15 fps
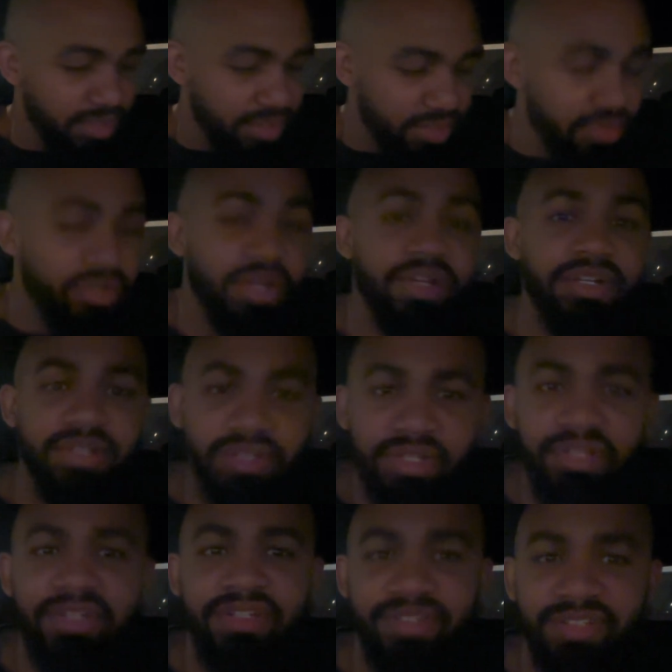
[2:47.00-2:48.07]
trying to
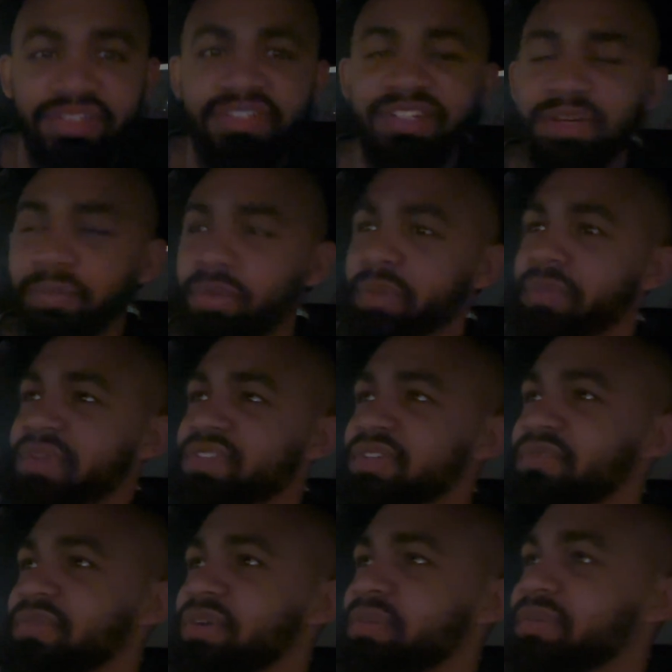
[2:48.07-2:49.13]
pump
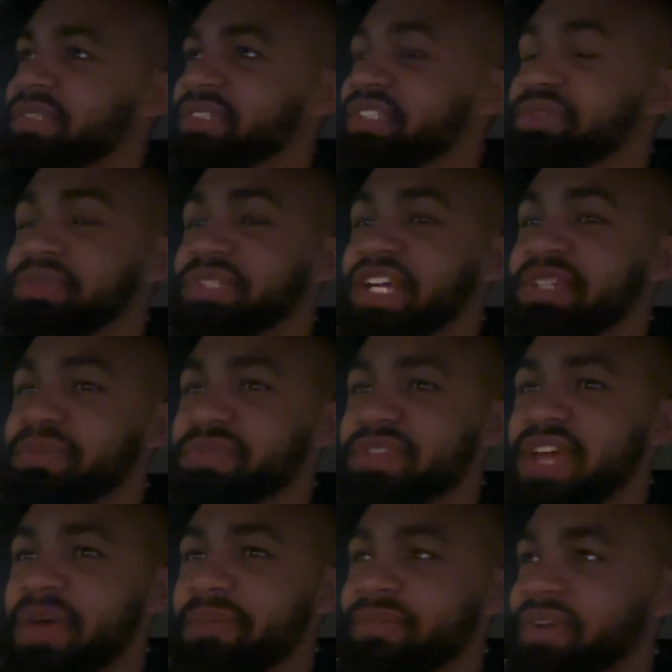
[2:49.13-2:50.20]
myself up, because this was not supposed to
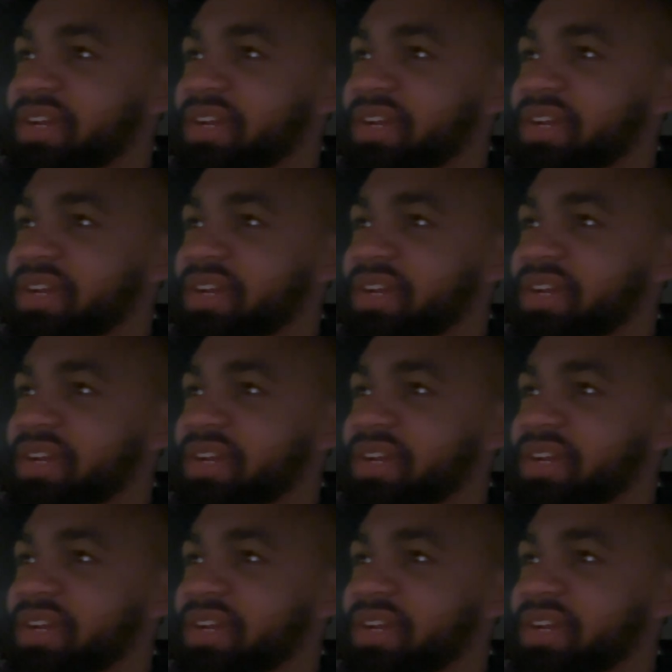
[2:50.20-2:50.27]
happen right